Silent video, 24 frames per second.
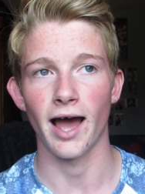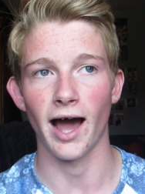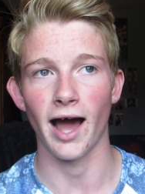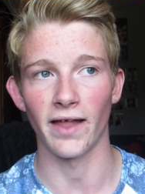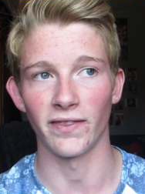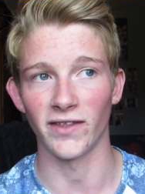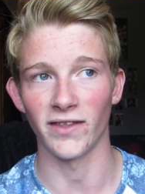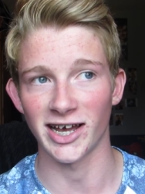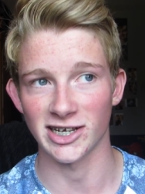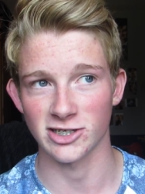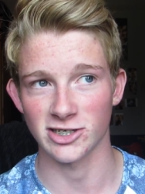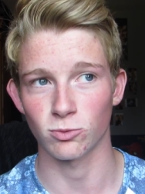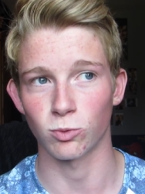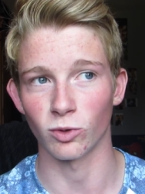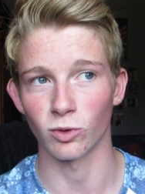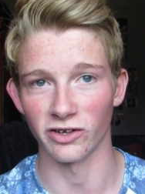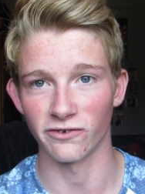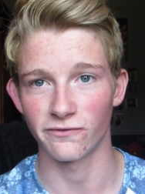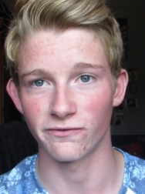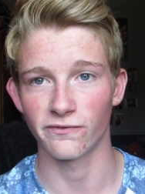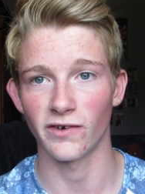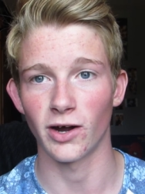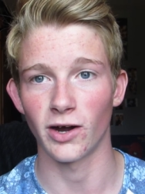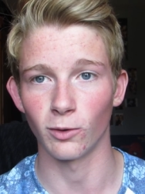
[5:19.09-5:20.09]
And that's what
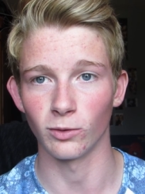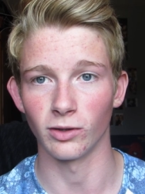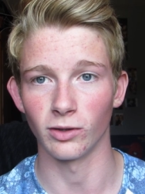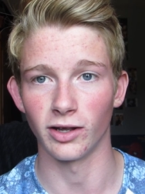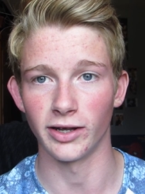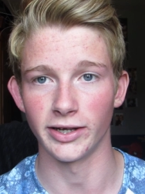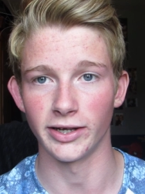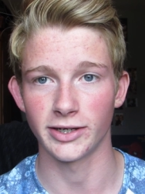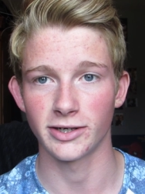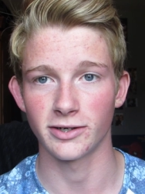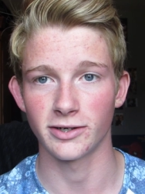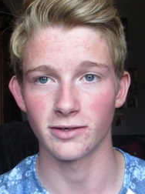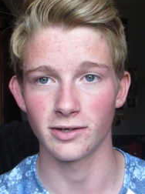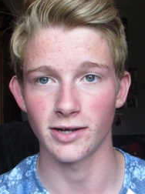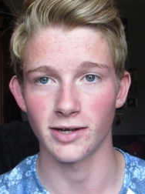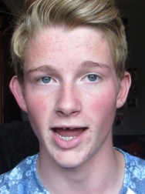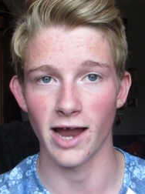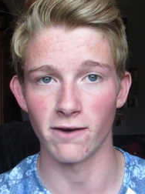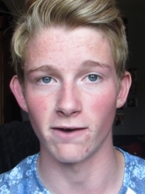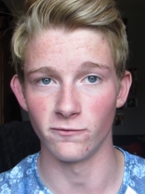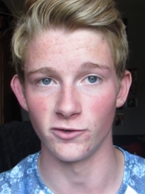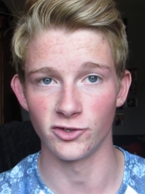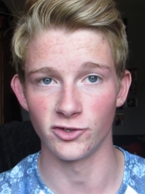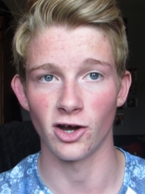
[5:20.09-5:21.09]
it felt like
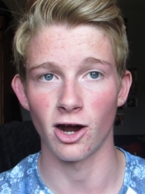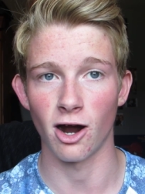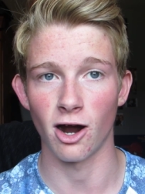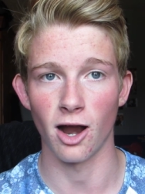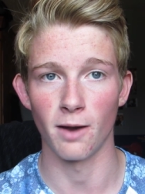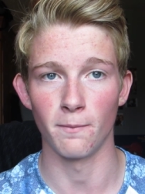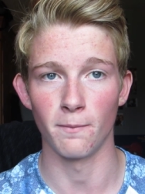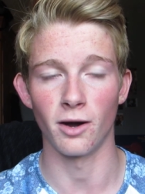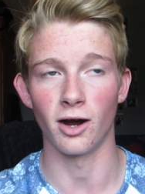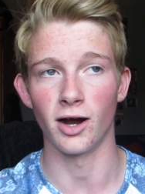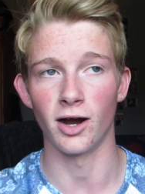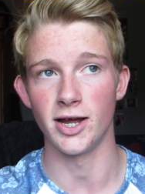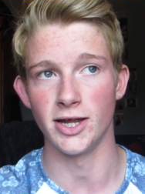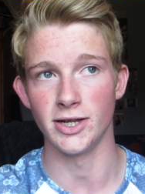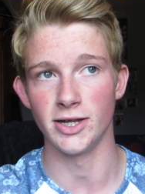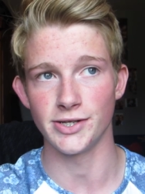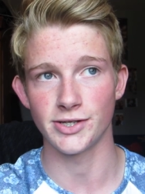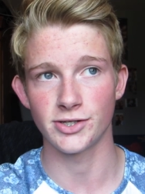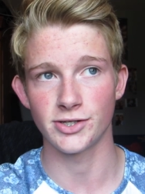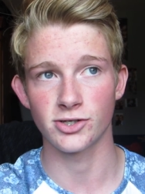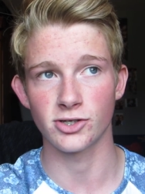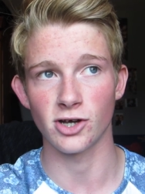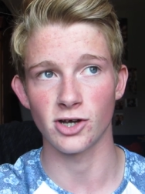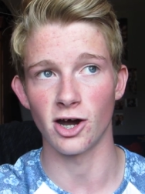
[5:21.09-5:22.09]
every time I
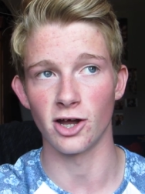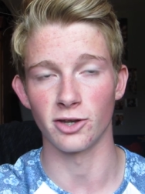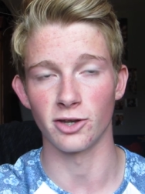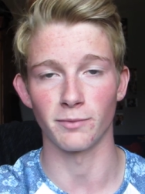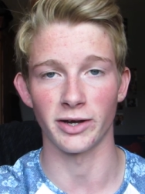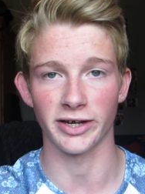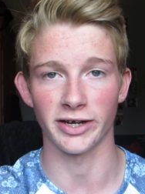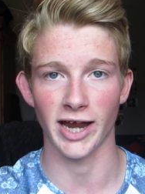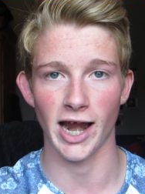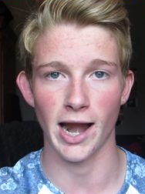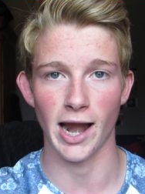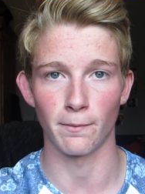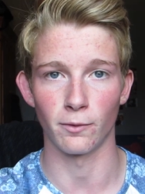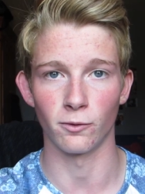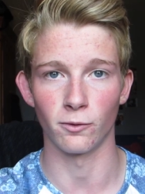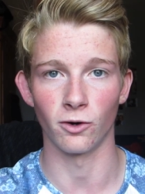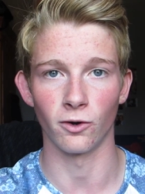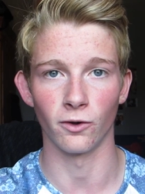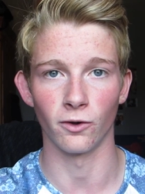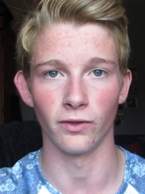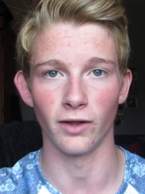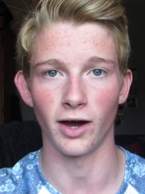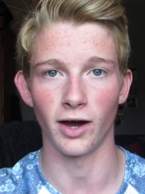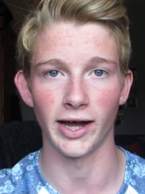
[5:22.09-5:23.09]
turned my camera
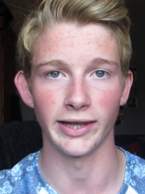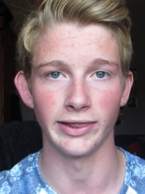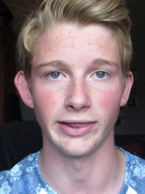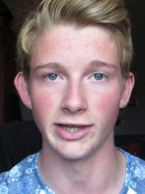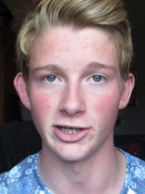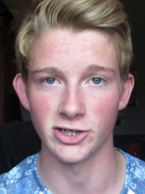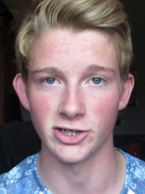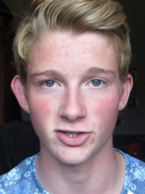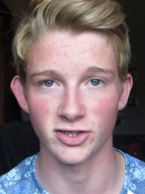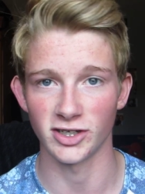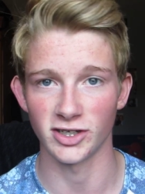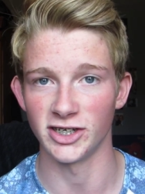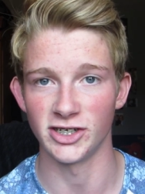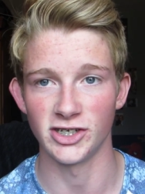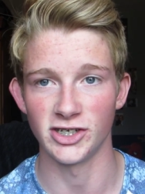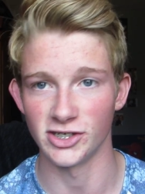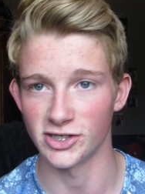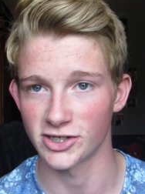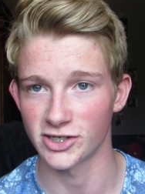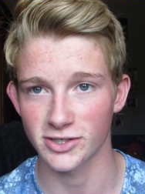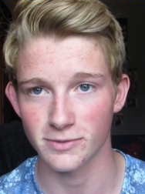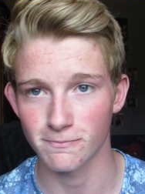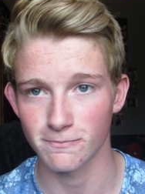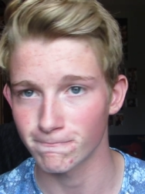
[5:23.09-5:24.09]
on, I literally
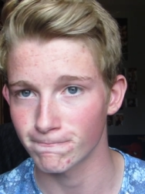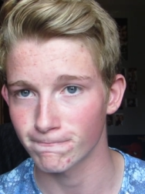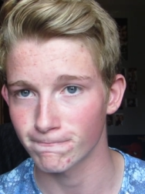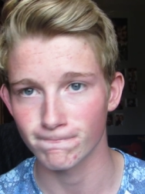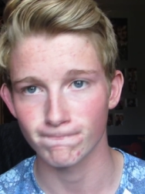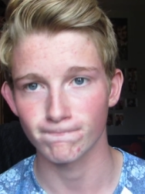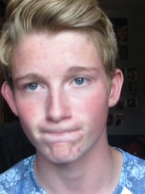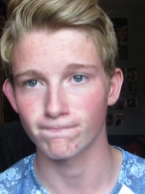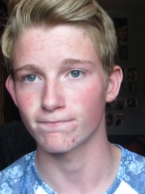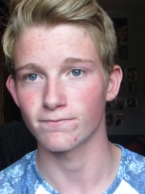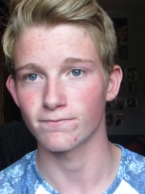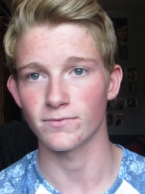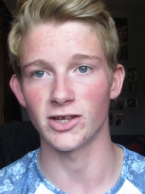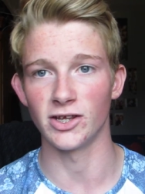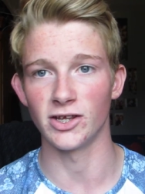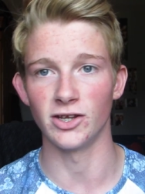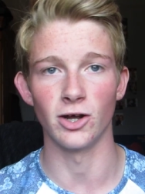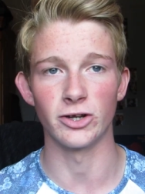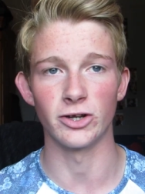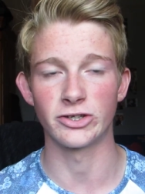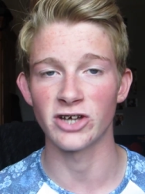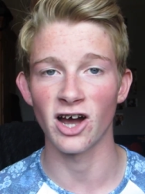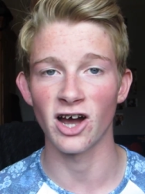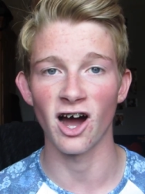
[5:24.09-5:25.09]
just, you
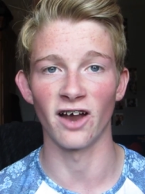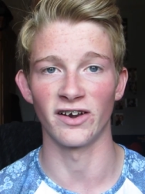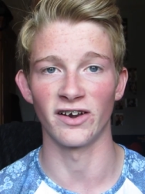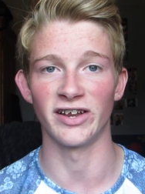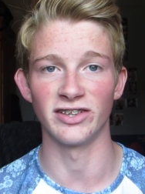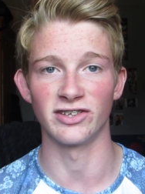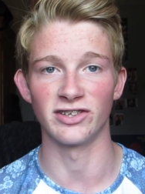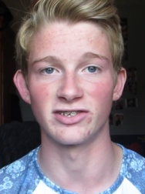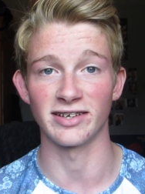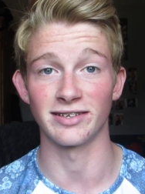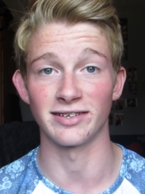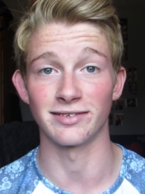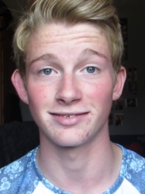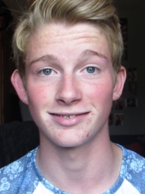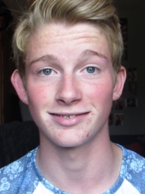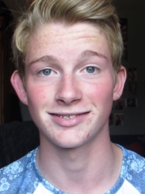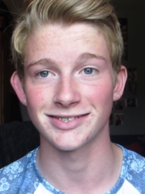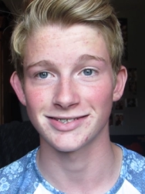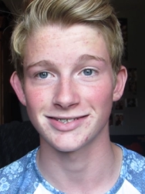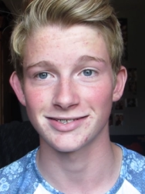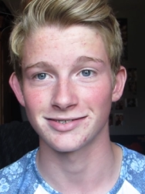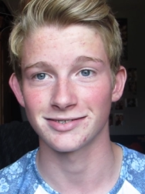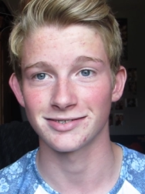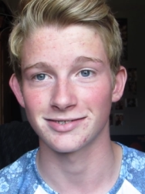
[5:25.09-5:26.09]
know, turn into
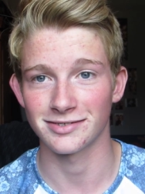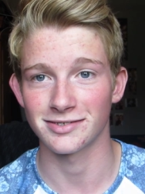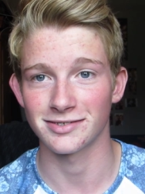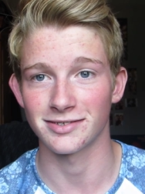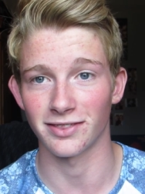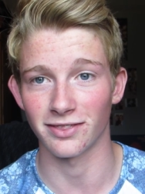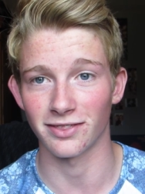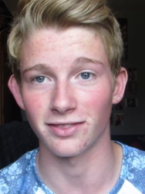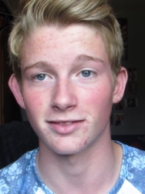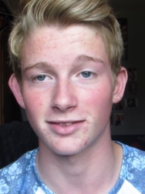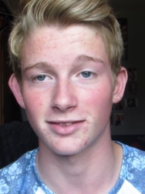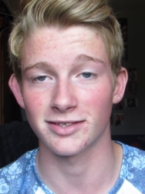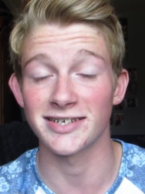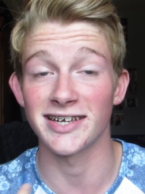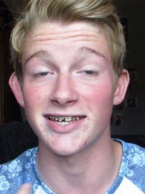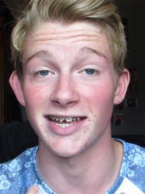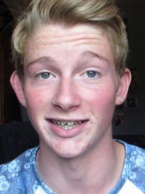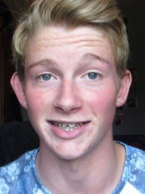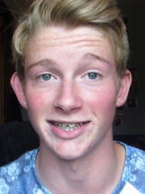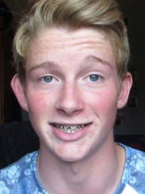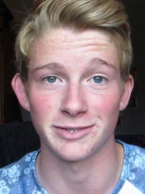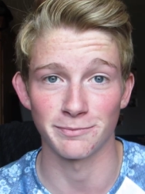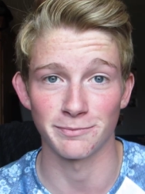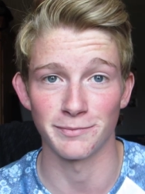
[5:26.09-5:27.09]

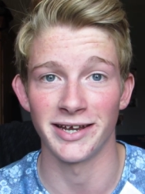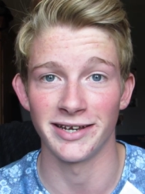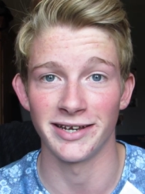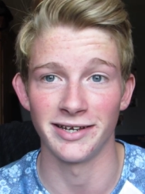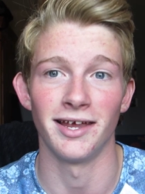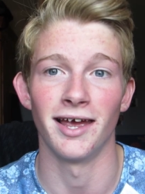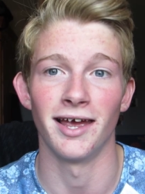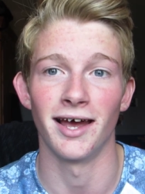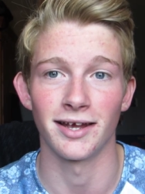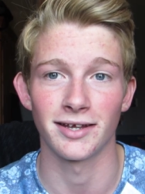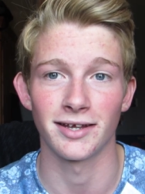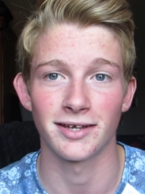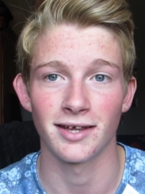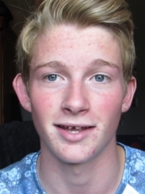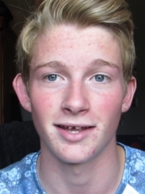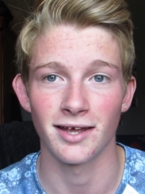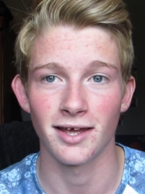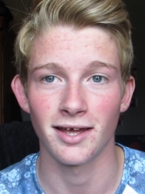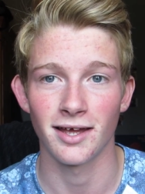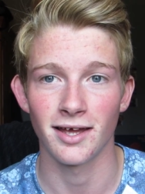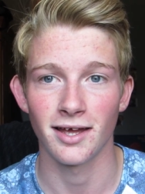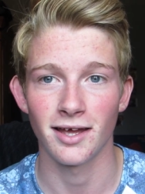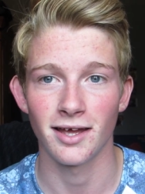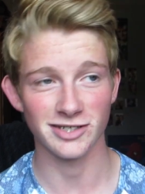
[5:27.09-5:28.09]
TLS Maniac.
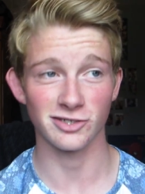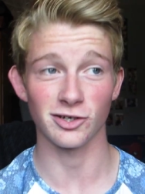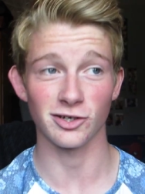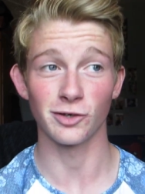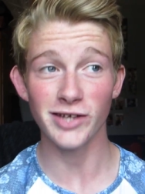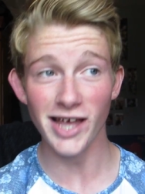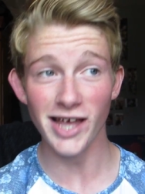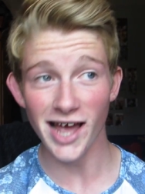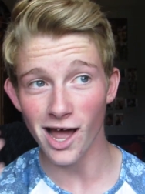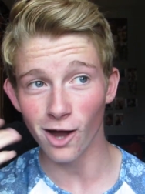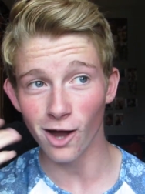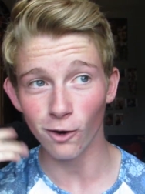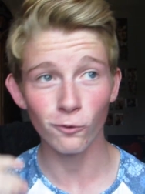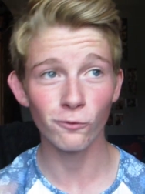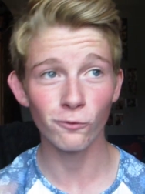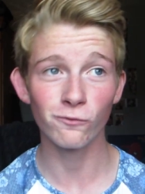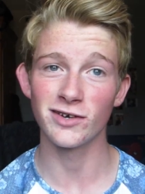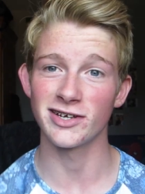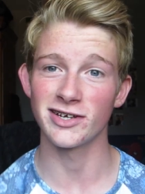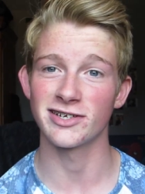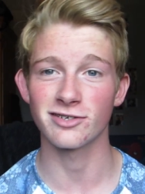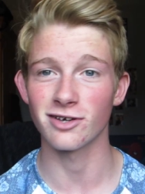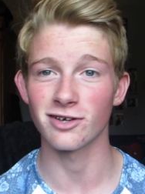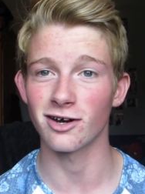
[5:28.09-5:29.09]
So yeah, all
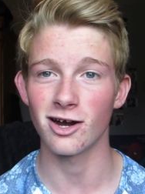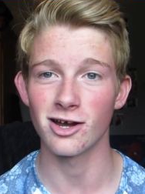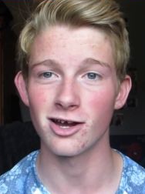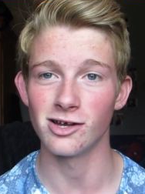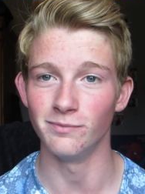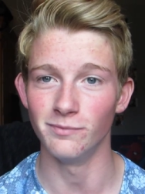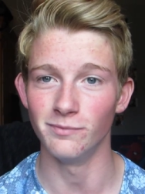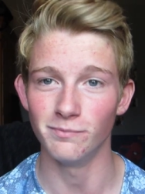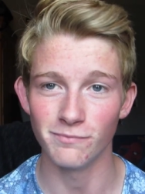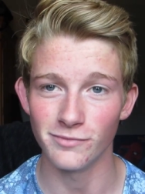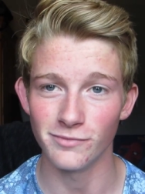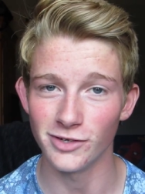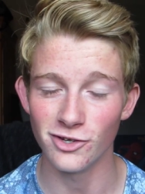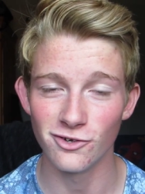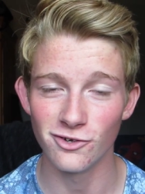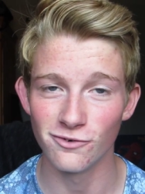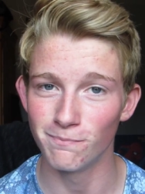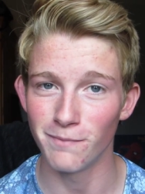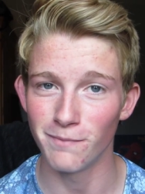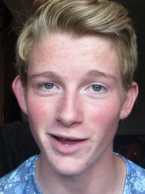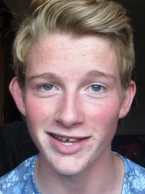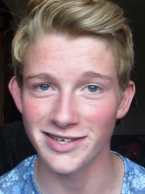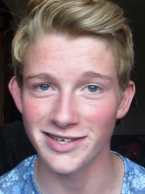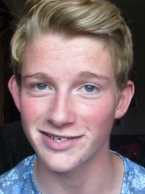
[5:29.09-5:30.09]
this time,
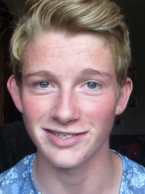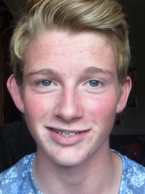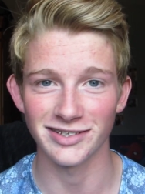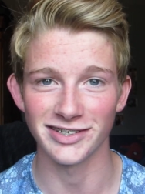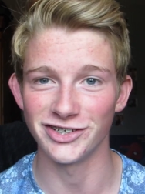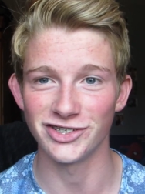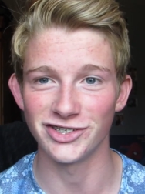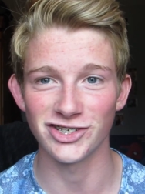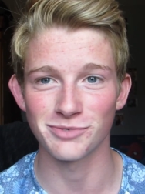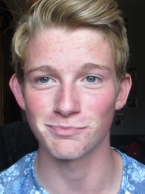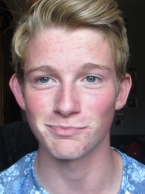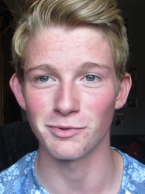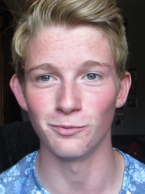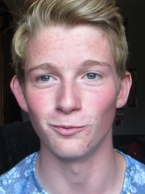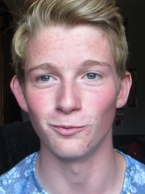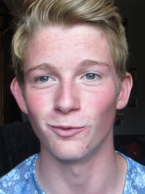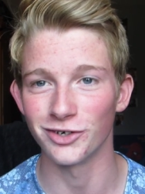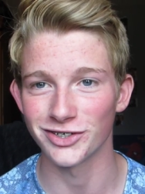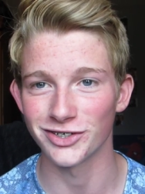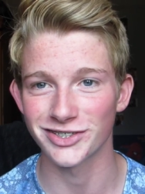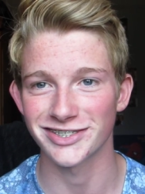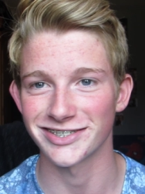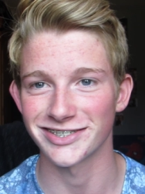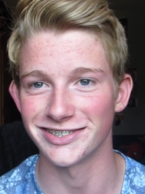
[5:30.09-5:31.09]
you've basically just been
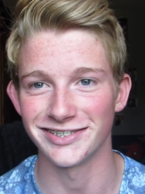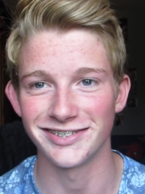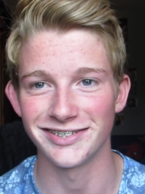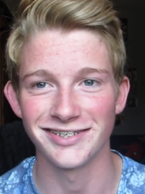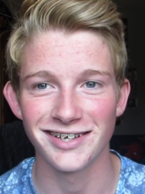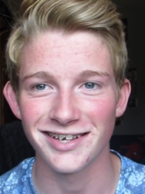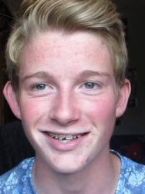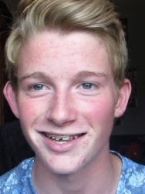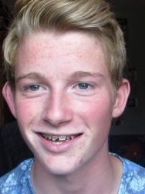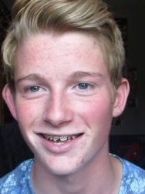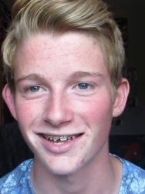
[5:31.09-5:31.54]
watching